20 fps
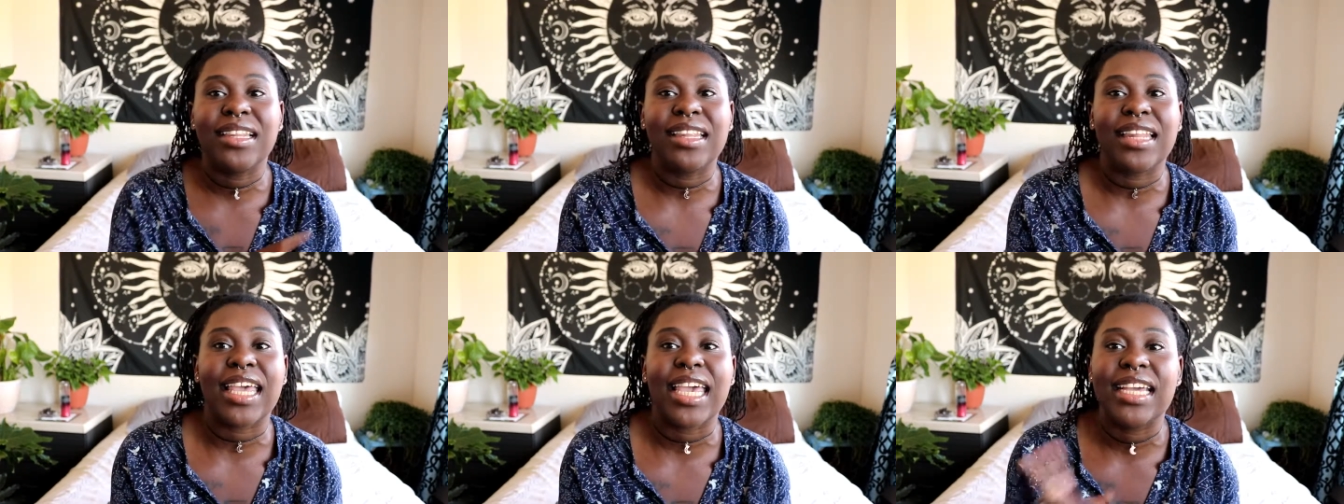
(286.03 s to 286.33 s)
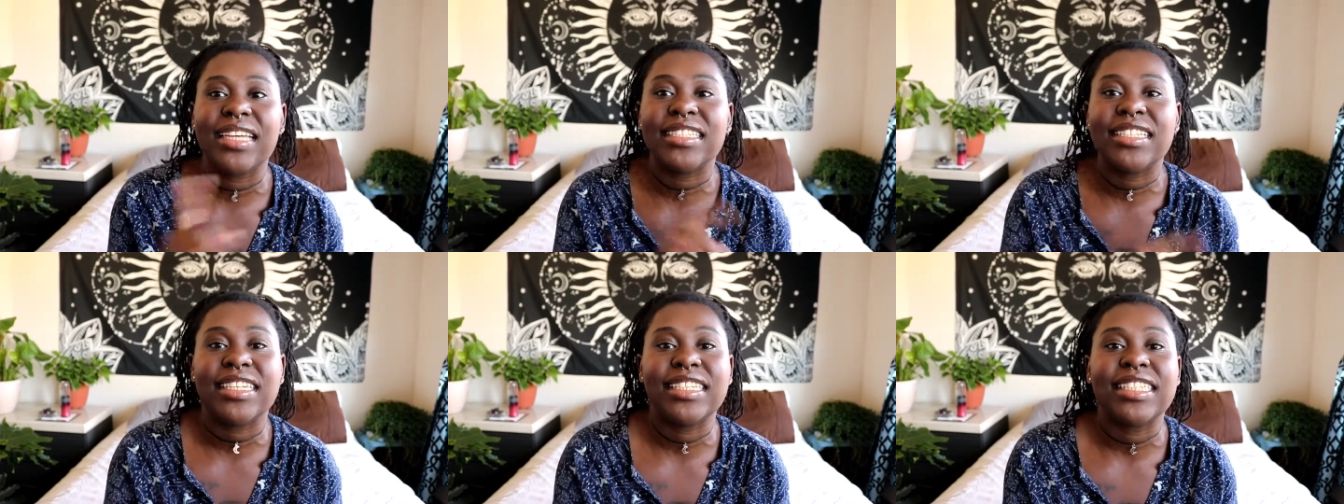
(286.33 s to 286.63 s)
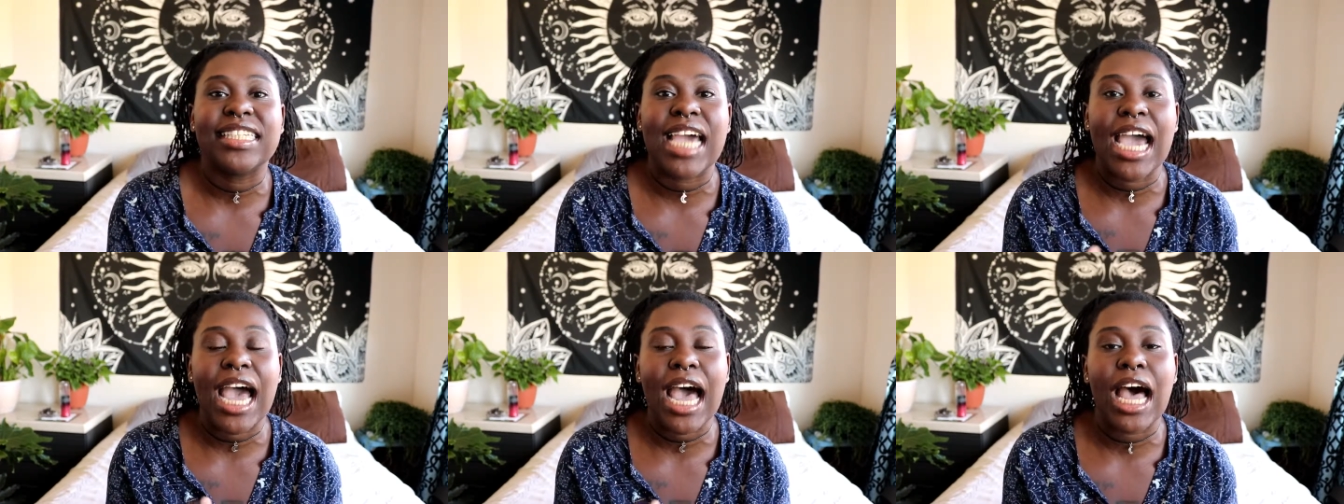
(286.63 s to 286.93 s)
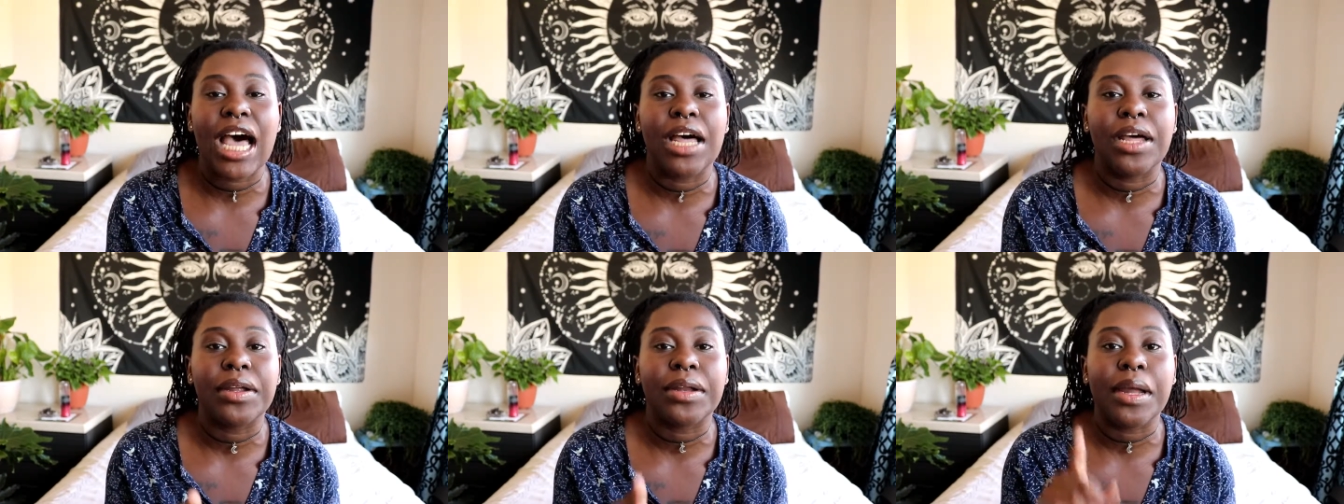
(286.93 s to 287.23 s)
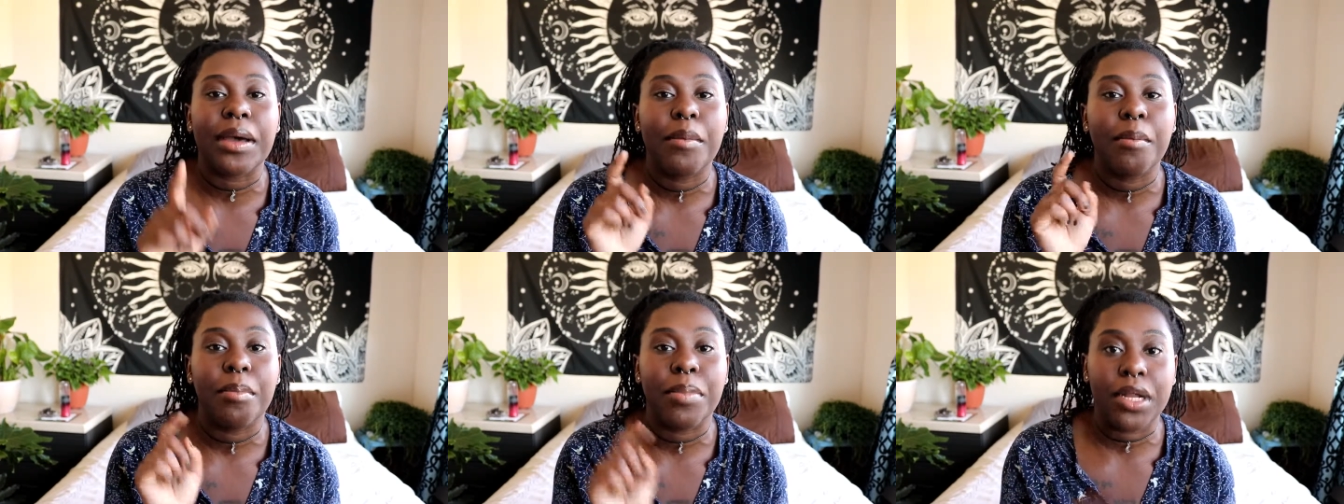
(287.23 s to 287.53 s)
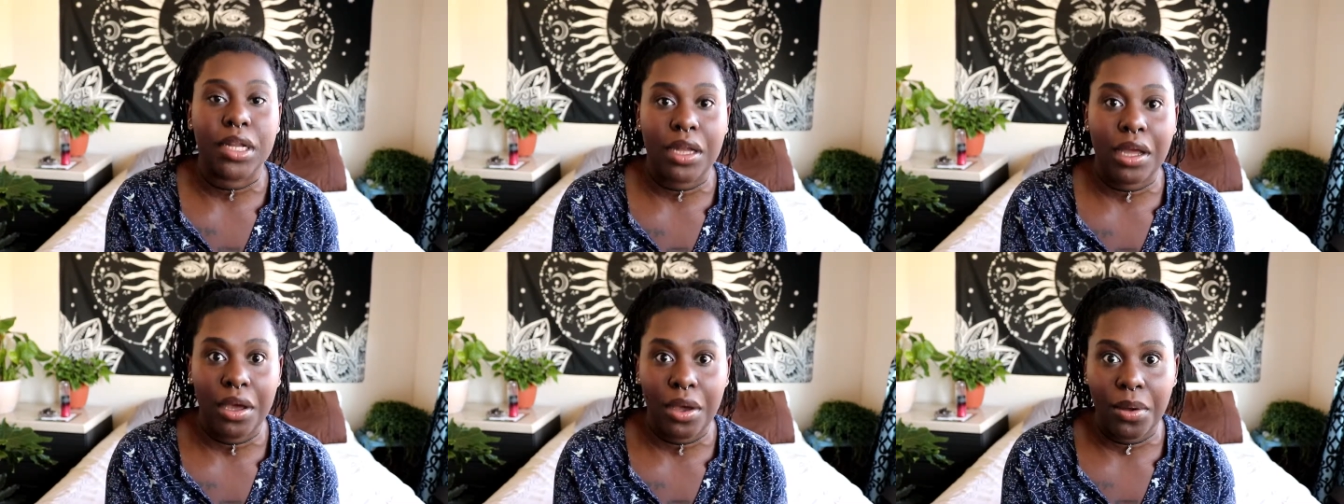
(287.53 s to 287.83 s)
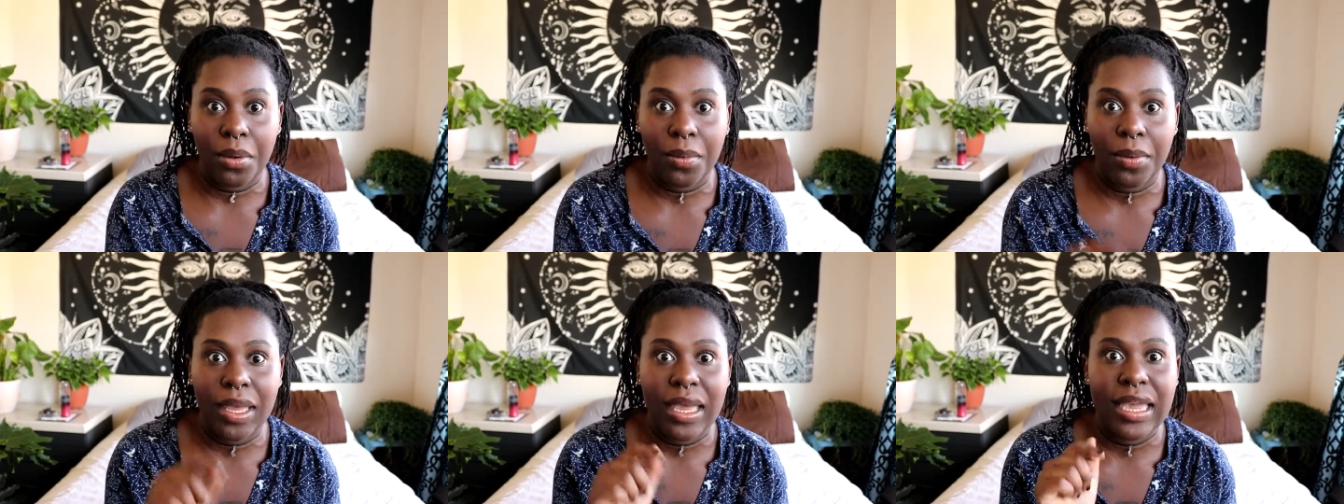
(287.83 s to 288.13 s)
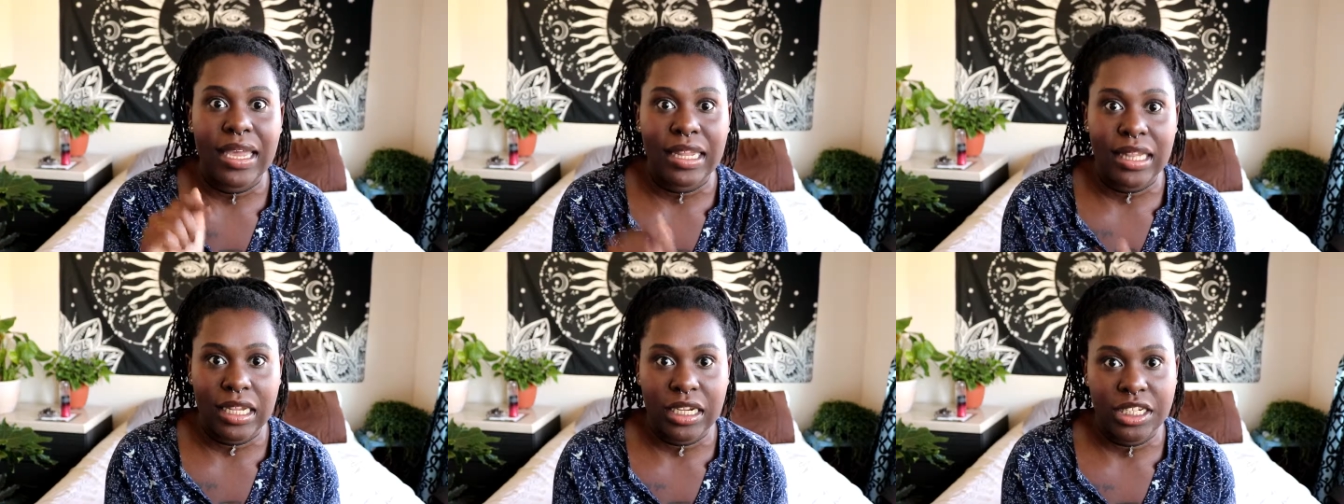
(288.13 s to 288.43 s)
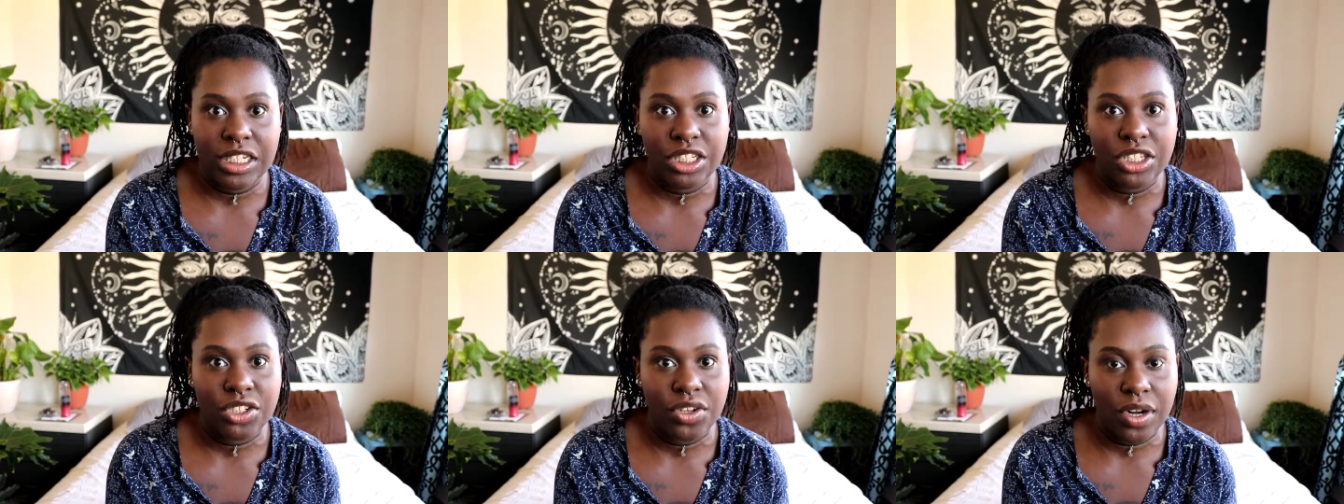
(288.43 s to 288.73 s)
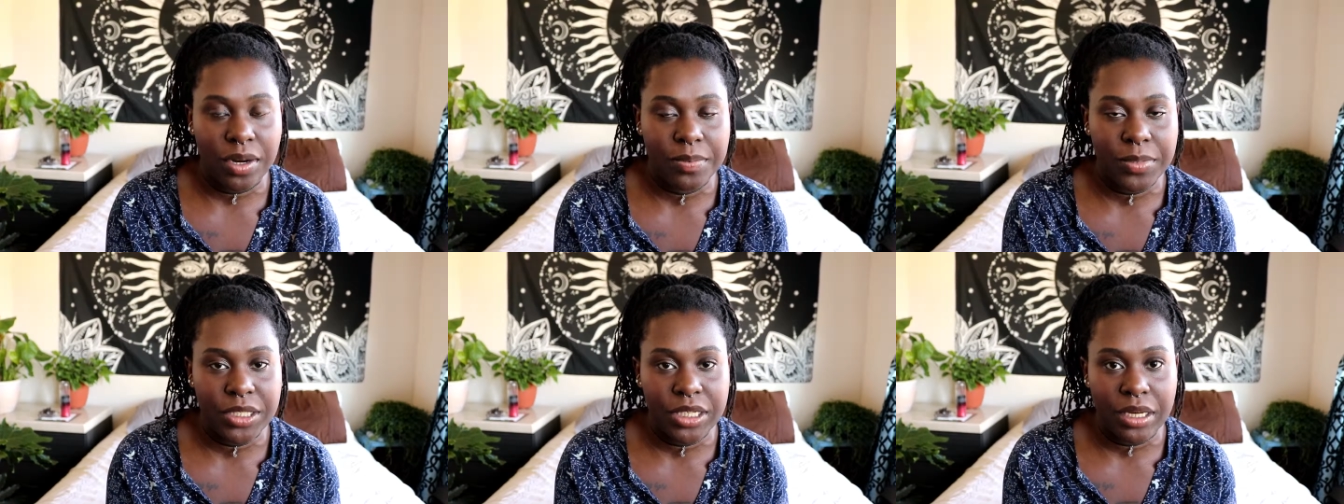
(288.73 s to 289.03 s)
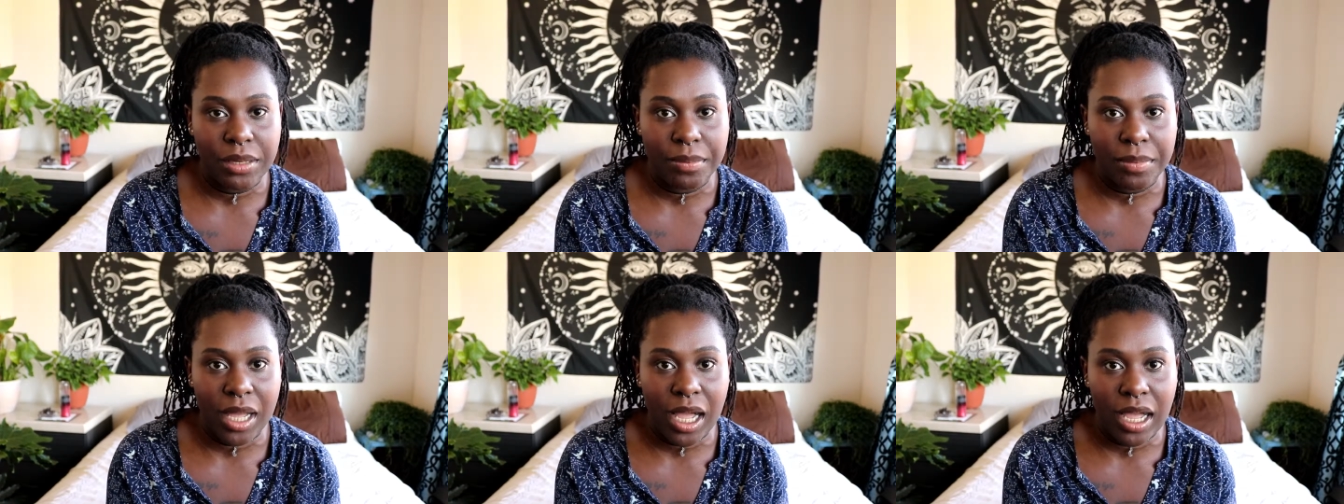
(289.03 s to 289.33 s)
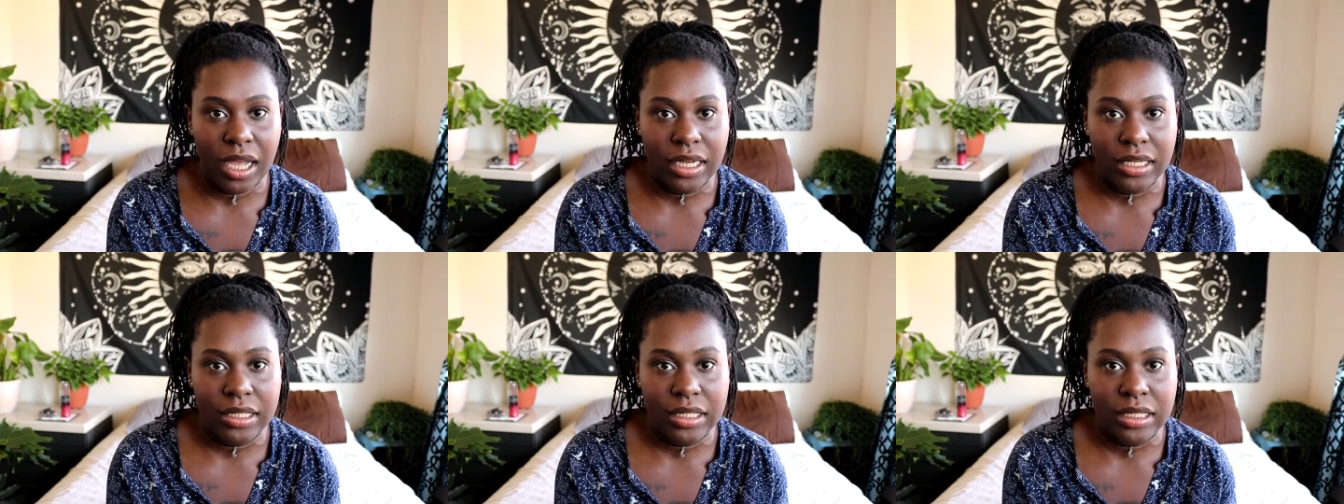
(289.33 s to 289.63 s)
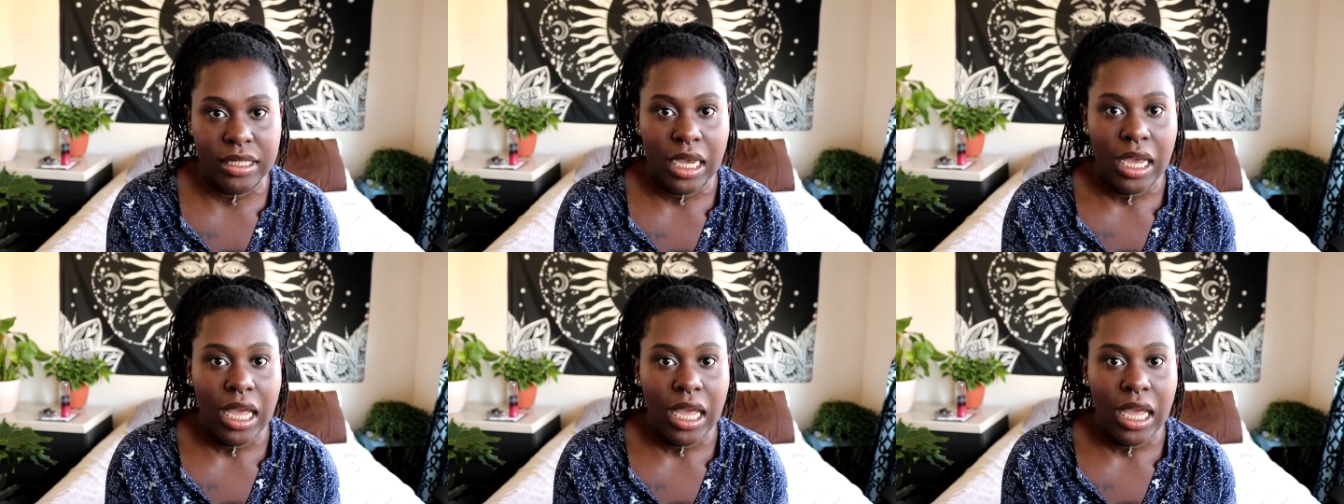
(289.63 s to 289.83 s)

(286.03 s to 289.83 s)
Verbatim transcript: linked down below in the description box.